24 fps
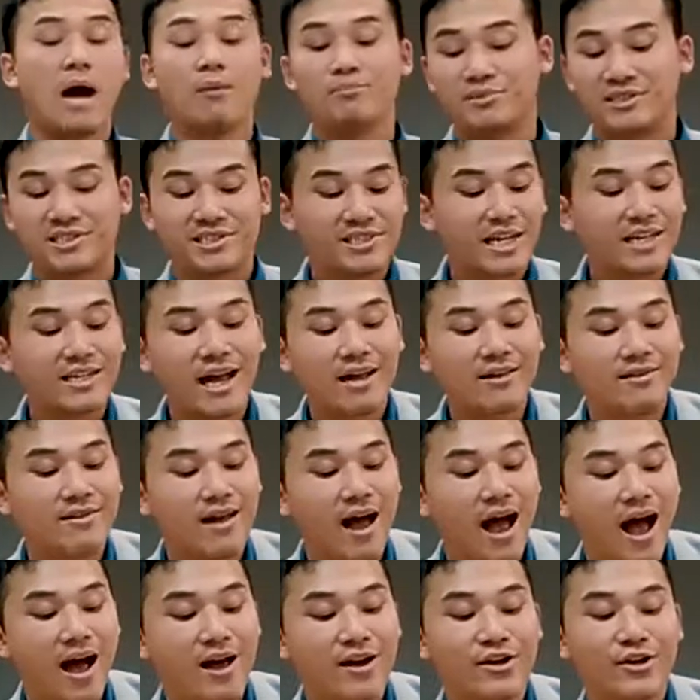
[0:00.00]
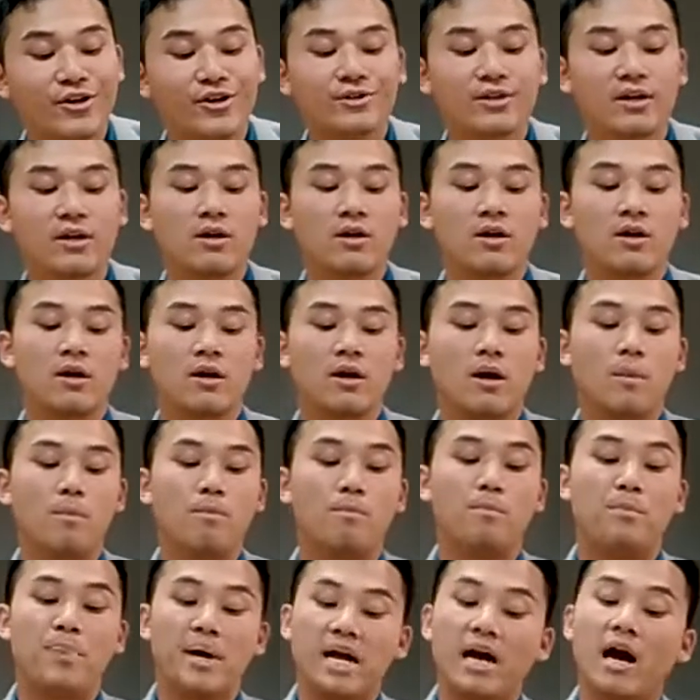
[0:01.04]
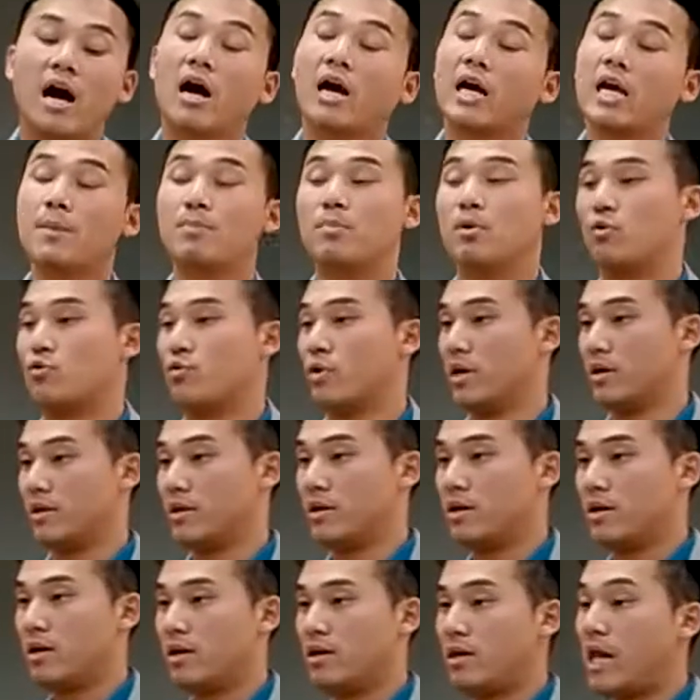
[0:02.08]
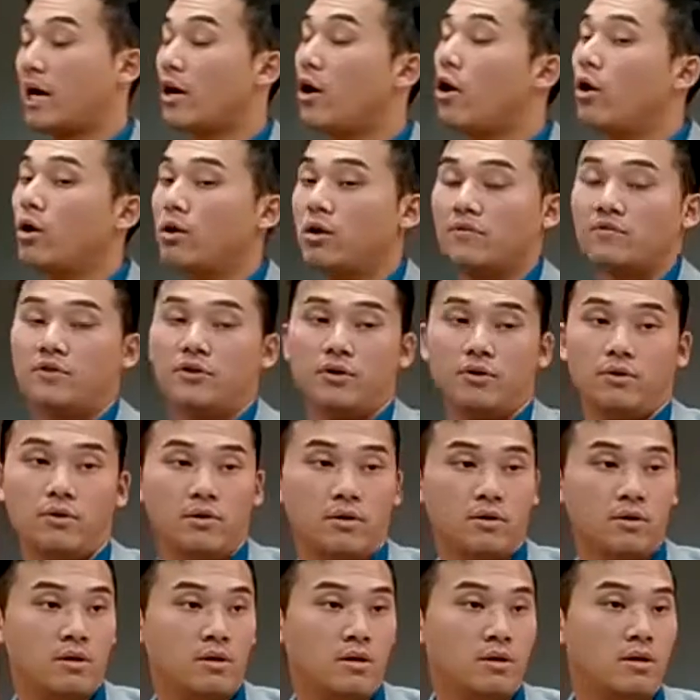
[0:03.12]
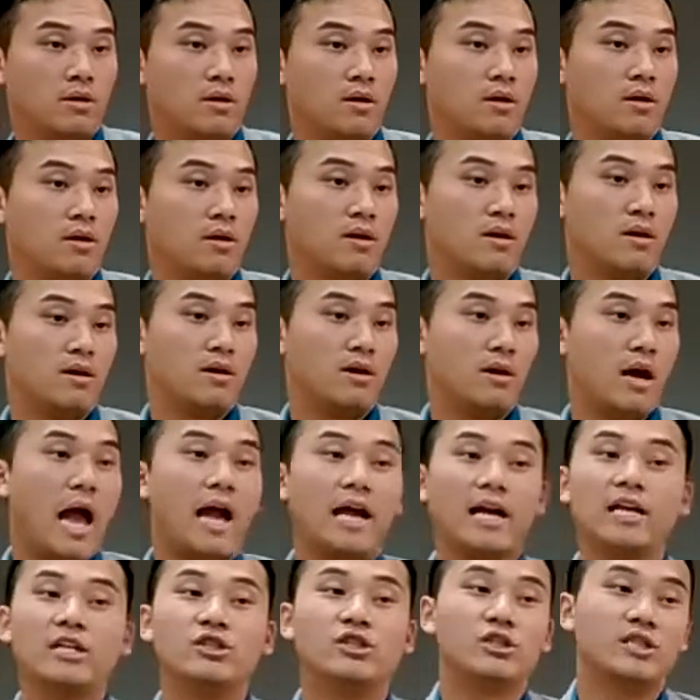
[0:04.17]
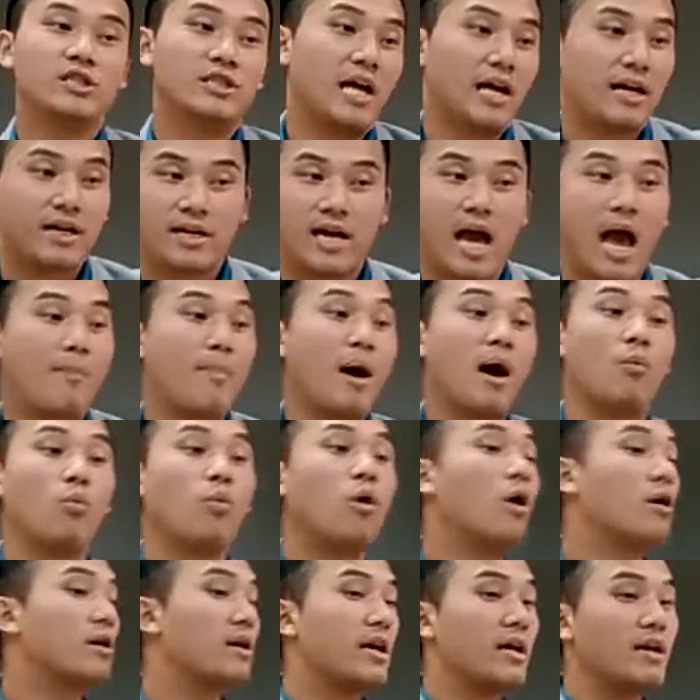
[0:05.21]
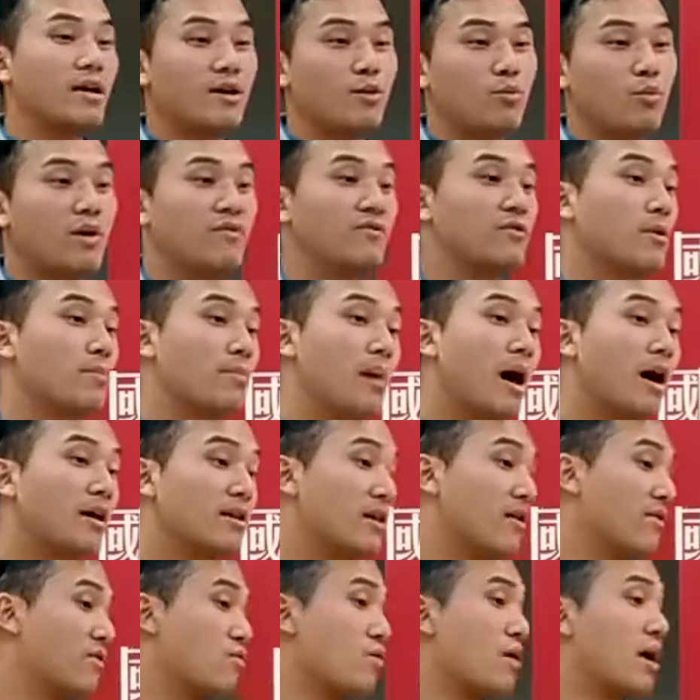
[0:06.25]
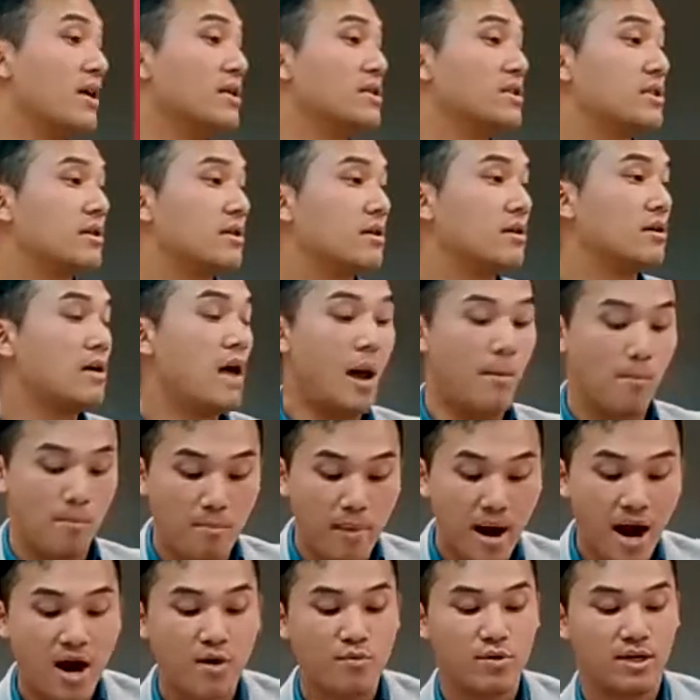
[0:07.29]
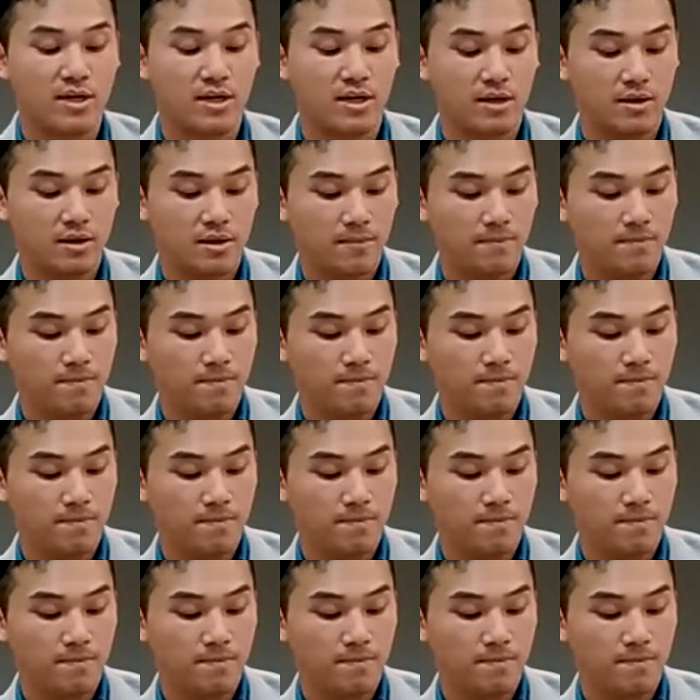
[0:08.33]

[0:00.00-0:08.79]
I'm sick and tired being a hypocrite like all of you. And he just like kept on walking with the body of Christ and buried it.